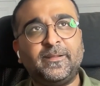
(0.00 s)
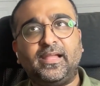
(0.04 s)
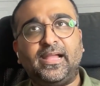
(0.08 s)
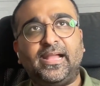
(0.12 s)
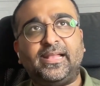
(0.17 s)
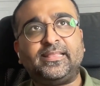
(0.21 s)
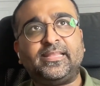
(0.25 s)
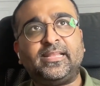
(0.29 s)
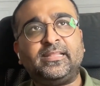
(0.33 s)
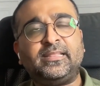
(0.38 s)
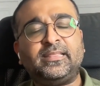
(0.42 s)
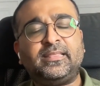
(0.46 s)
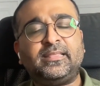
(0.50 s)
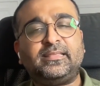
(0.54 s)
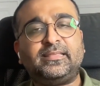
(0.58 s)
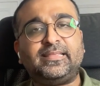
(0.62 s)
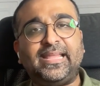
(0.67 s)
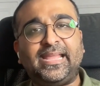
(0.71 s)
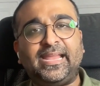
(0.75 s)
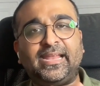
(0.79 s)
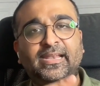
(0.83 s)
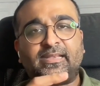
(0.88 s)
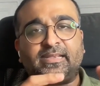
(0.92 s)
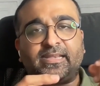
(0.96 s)
And then
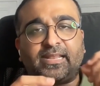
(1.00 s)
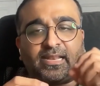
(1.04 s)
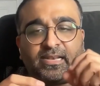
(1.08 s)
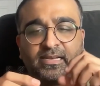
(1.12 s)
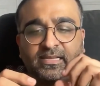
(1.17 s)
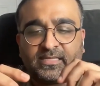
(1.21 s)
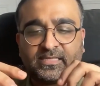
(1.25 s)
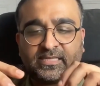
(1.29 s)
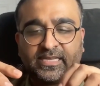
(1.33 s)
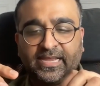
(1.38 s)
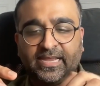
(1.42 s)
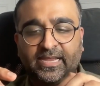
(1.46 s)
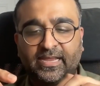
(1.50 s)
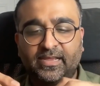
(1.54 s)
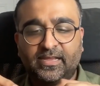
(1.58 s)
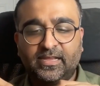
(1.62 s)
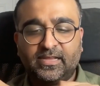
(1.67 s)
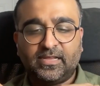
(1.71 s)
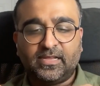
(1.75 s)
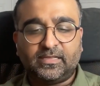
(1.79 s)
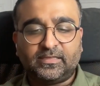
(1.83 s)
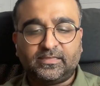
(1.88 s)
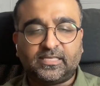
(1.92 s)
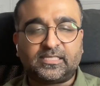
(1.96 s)
they tell us, hey,
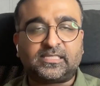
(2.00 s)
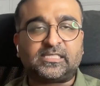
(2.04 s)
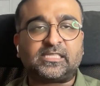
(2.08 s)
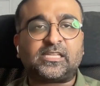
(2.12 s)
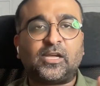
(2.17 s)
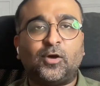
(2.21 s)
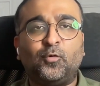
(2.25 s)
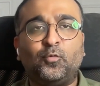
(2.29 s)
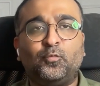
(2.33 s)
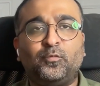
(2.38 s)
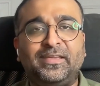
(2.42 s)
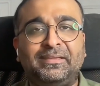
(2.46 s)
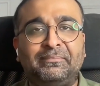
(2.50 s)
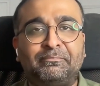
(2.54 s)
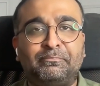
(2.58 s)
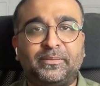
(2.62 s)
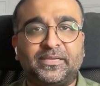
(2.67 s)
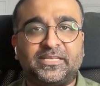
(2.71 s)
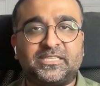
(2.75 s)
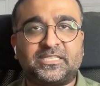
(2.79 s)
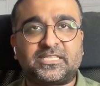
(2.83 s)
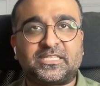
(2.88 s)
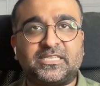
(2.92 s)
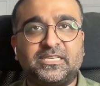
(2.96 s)
this is how we
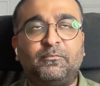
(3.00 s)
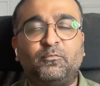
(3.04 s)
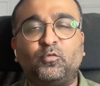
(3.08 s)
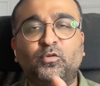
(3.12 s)
pitch.